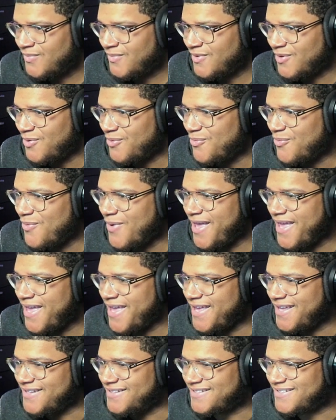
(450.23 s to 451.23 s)

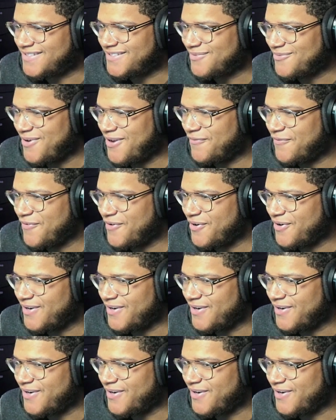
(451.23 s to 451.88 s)
Wait for your